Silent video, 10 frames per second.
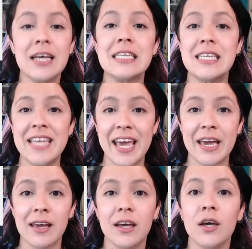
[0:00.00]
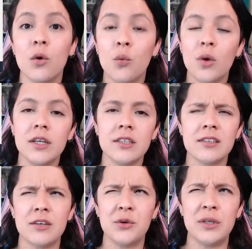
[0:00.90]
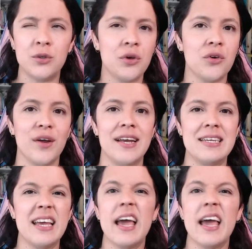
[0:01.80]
Today, we're just going to create